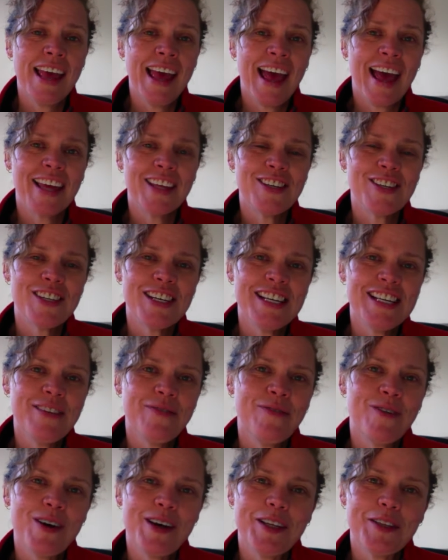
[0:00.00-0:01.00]
and she
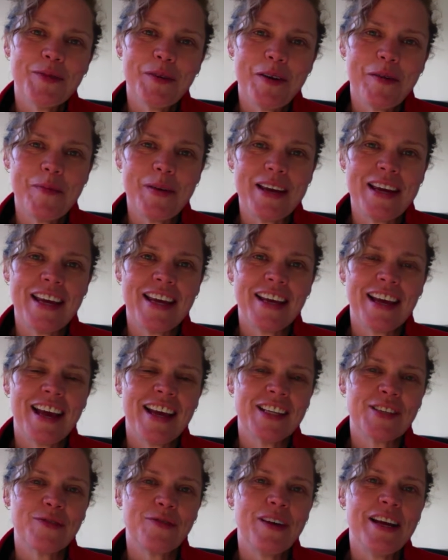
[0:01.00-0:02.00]
defines wellbeing
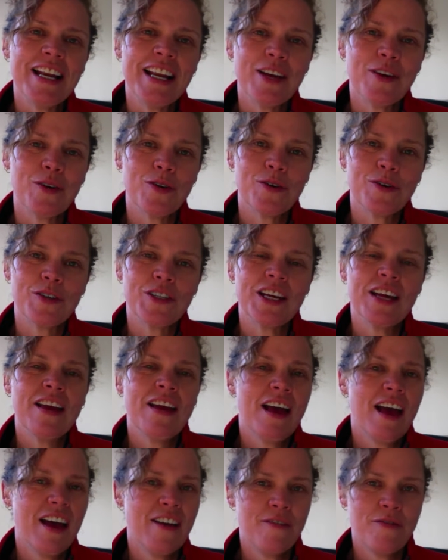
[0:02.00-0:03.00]
as feeling good
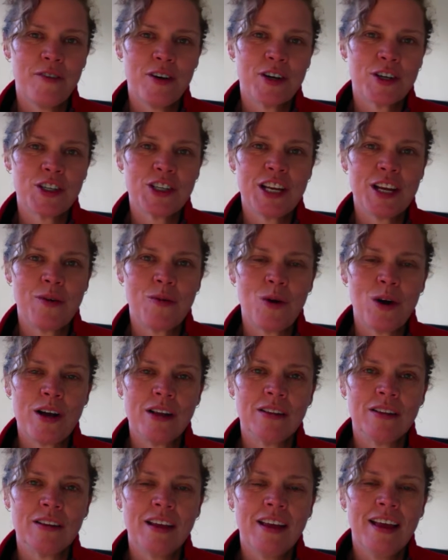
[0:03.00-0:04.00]
and functioning
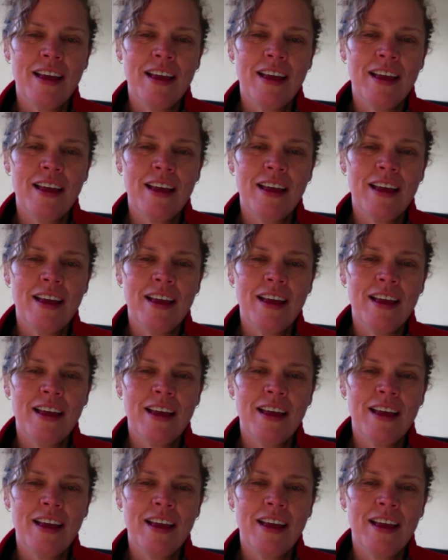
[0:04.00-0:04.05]
well.